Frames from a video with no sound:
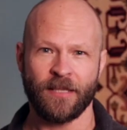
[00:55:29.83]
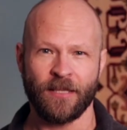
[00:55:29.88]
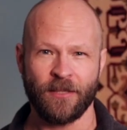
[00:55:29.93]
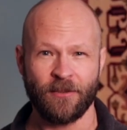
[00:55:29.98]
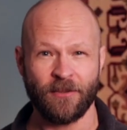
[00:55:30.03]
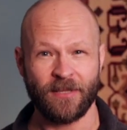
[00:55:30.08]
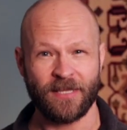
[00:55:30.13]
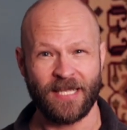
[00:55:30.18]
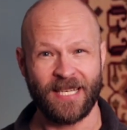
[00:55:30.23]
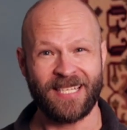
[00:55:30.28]
You
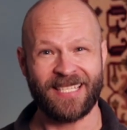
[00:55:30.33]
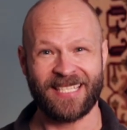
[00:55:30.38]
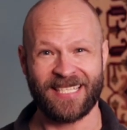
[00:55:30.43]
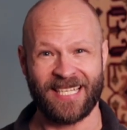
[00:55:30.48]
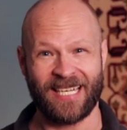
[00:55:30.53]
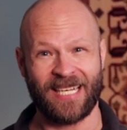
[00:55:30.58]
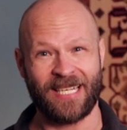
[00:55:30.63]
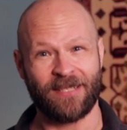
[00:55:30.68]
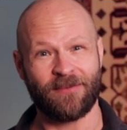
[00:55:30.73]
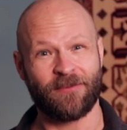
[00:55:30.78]
know, it takes
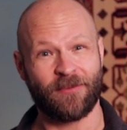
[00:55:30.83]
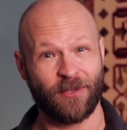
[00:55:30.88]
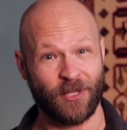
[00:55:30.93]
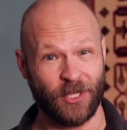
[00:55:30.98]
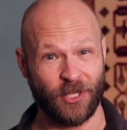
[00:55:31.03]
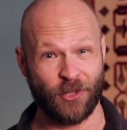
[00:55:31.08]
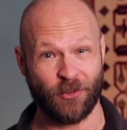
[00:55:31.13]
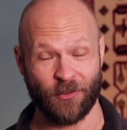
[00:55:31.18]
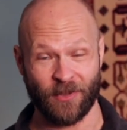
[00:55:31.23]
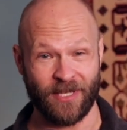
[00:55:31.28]
time for a
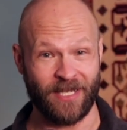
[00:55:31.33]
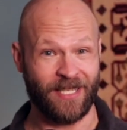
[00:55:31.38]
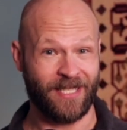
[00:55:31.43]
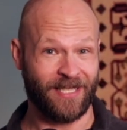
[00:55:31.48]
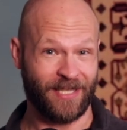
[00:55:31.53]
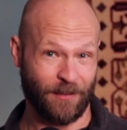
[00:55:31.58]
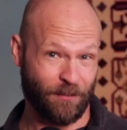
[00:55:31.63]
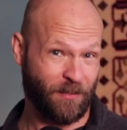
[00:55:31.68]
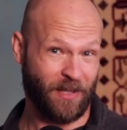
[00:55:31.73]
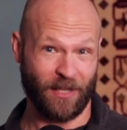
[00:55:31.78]
tree
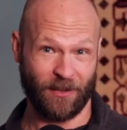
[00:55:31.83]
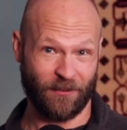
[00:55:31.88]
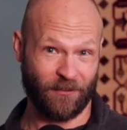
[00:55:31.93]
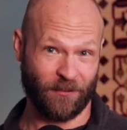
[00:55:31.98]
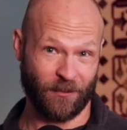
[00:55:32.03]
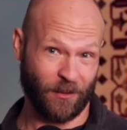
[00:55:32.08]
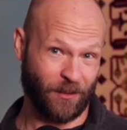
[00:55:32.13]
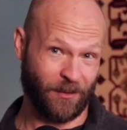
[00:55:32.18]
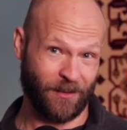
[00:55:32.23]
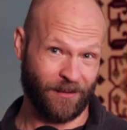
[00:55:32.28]
to bear
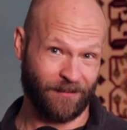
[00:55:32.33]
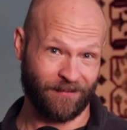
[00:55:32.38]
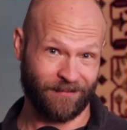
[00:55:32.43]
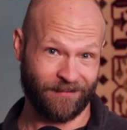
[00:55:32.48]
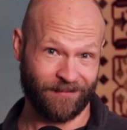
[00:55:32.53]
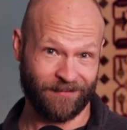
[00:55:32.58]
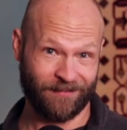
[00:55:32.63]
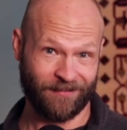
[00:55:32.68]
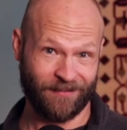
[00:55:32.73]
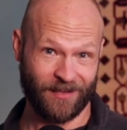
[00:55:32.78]
fruit.
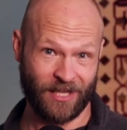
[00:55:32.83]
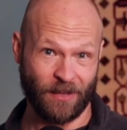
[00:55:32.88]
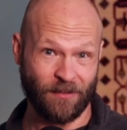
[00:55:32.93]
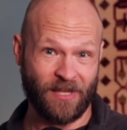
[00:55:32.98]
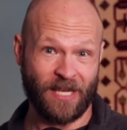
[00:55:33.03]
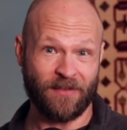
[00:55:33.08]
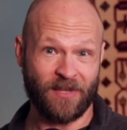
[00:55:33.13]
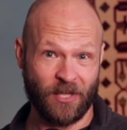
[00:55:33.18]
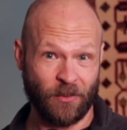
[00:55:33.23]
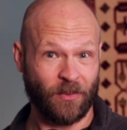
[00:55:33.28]

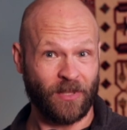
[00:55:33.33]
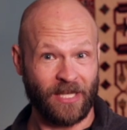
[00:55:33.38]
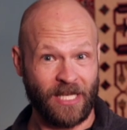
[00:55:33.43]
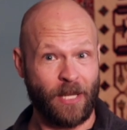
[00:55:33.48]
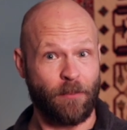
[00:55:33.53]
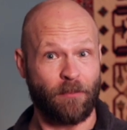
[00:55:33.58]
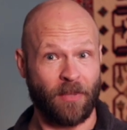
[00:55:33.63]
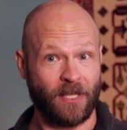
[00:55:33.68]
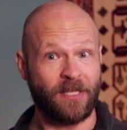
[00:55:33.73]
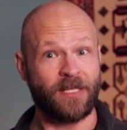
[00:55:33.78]
Sometimes the really
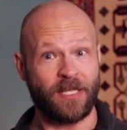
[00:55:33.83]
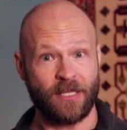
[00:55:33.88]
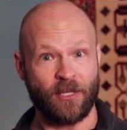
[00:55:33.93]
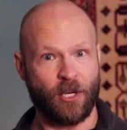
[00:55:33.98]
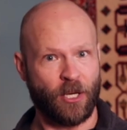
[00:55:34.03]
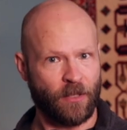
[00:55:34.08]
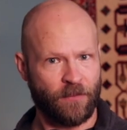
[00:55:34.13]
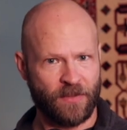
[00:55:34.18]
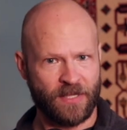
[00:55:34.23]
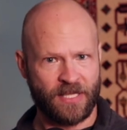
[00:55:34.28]
abundant
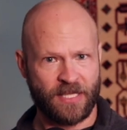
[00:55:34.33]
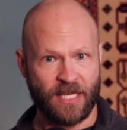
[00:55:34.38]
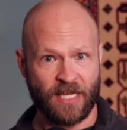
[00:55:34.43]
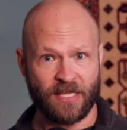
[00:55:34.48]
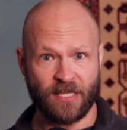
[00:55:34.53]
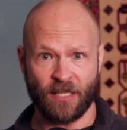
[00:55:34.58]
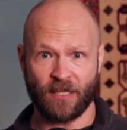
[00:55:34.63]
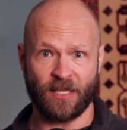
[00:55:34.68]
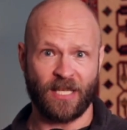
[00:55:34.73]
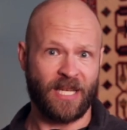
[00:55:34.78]
harvest
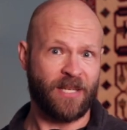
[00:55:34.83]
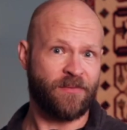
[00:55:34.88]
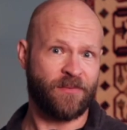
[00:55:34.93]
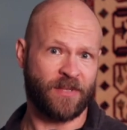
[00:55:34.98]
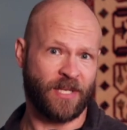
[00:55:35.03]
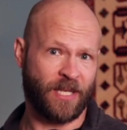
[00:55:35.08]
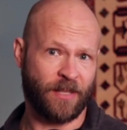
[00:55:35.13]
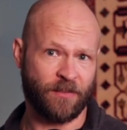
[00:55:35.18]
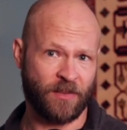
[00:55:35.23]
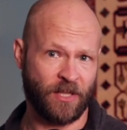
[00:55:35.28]
takes a
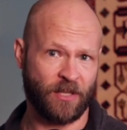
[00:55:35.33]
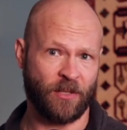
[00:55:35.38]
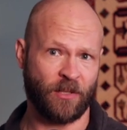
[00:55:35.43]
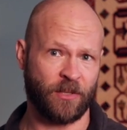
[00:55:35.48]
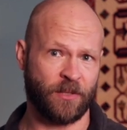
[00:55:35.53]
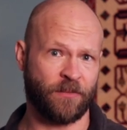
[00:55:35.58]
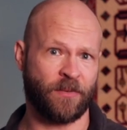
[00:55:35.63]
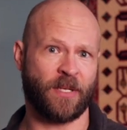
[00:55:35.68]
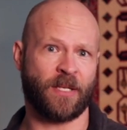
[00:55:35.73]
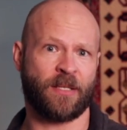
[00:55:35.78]
lifetime to
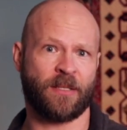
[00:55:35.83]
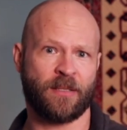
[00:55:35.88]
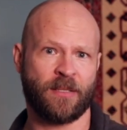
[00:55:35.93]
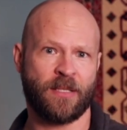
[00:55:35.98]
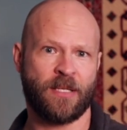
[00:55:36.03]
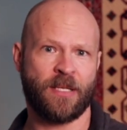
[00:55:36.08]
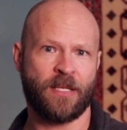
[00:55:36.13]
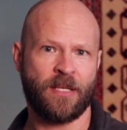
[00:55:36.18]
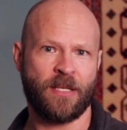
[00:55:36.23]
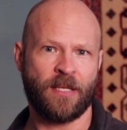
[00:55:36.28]
cultivate.
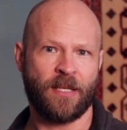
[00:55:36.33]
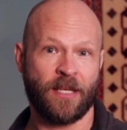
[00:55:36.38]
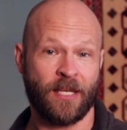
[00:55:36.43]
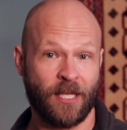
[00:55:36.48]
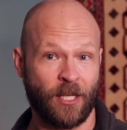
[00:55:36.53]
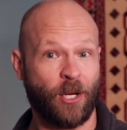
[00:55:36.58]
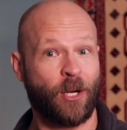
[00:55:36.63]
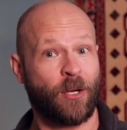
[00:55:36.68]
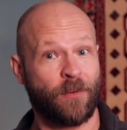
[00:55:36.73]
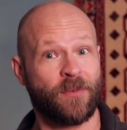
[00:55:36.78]
And
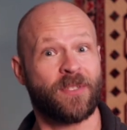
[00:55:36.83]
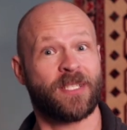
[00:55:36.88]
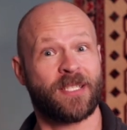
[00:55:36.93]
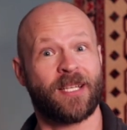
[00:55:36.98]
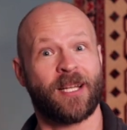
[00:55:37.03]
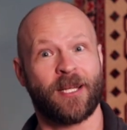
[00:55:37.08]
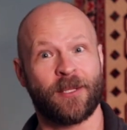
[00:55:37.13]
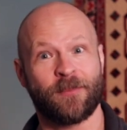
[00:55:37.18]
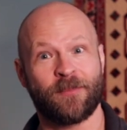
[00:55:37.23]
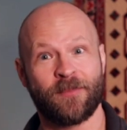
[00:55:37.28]
at harvest
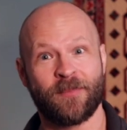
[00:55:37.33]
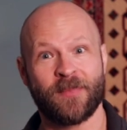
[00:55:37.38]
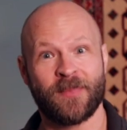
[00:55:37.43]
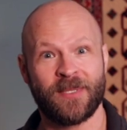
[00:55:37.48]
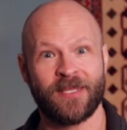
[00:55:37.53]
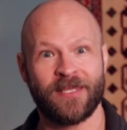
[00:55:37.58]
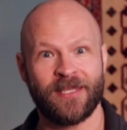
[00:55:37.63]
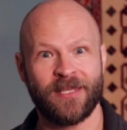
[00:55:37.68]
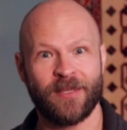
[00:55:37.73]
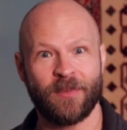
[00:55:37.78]
time,
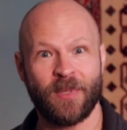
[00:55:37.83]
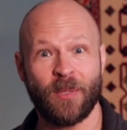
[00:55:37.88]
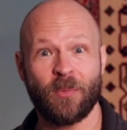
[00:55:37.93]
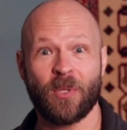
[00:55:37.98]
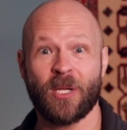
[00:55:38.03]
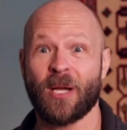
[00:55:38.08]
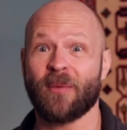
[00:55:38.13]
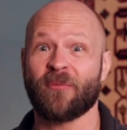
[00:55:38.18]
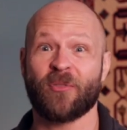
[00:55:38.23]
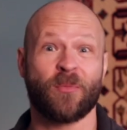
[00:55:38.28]
people
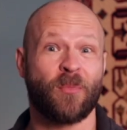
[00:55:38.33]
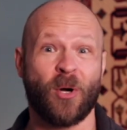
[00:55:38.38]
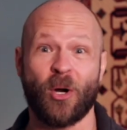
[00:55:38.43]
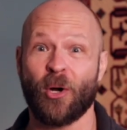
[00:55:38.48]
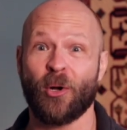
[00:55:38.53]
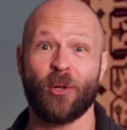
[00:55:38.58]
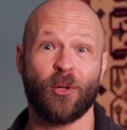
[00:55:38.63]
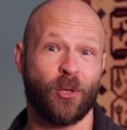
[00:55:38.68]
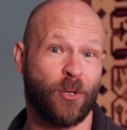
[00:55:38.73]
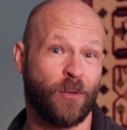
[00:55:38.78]
come from
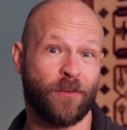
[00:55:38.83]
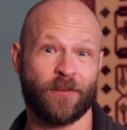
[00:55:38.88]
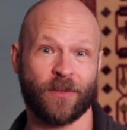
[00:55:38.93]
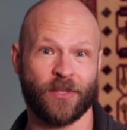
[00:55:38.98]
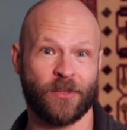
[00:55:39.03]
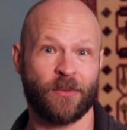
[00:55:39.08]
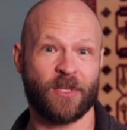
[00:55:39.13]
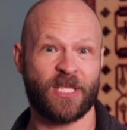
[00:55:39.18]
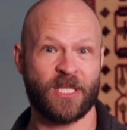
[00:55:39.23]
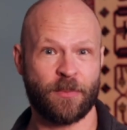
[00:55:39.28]
all over
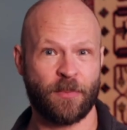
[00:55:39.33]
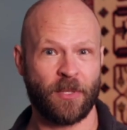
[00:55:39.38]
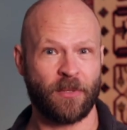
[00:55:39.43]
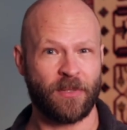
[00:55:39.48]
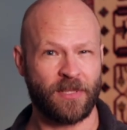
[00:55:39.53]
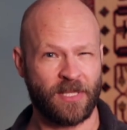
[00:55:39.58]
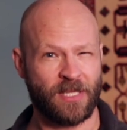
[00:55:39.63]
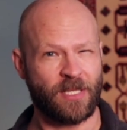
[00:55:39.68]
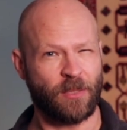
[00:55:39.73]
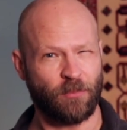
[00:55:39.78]
to
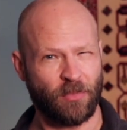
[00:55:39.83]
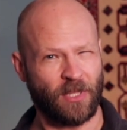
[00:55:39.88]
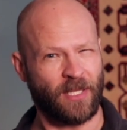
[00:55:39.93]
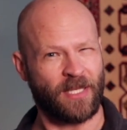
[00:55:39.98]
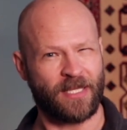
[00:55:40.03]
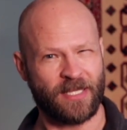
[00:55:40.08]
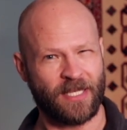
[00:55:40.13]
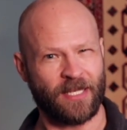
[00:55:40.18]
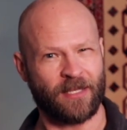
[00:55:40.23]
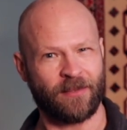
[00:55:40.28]
experience the
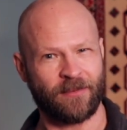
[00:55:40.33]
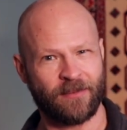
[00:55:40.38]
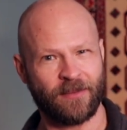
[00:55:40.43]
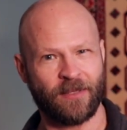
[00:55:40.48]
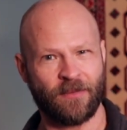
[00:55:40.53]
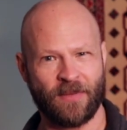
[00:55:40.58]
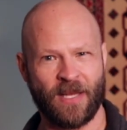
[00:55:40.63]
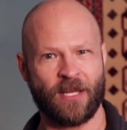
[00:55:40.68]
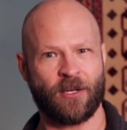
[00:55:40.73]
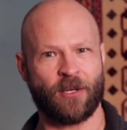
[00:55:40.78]
blessing
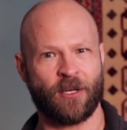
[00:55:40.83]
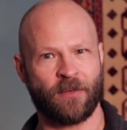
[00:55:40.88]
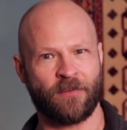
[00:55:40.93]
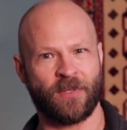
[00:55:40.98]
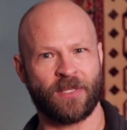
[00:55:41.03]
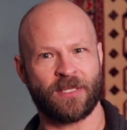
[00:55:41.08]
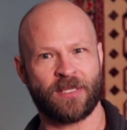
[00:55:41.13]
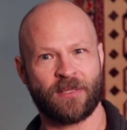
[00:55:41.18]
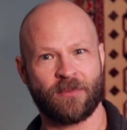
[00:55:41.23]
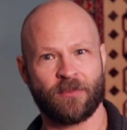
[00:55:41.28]
of that
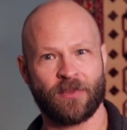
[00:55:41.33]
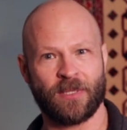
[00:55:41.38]
harvest.